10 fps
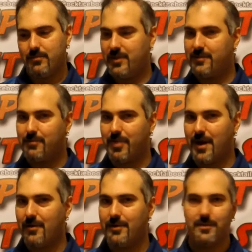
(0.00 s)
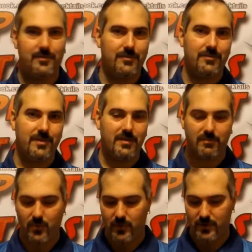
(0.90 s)
But it's a pirate because you're using
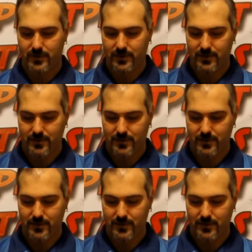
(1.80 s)
Captain Morgan.